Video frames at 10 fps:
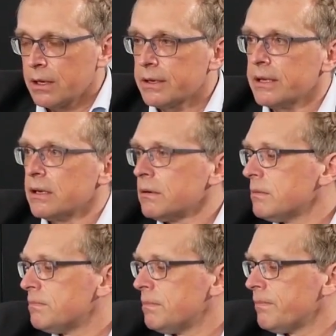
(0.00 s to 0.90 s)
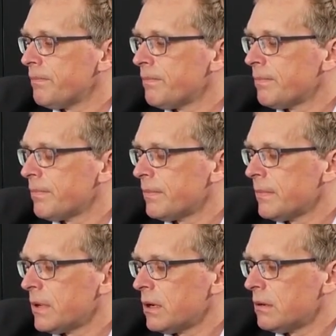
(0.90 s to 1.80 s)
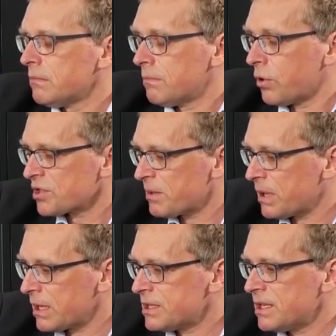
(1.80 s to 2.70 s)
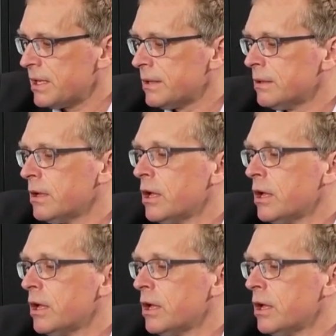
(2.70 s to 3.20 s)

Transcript: the possibility